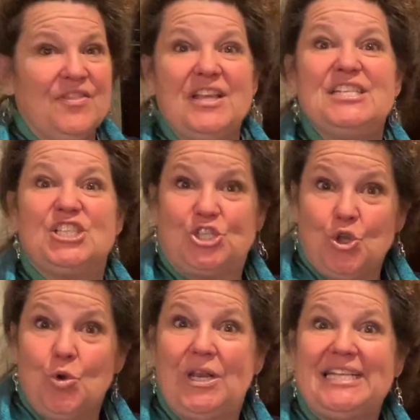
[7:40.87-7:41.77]
the
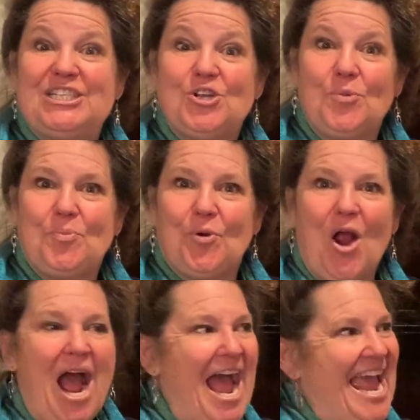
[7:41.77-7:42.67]
Zulitzer
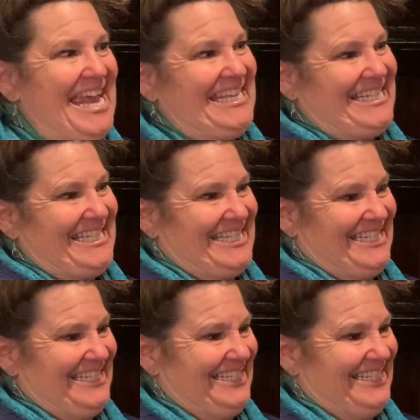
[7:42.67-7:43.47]
Prize.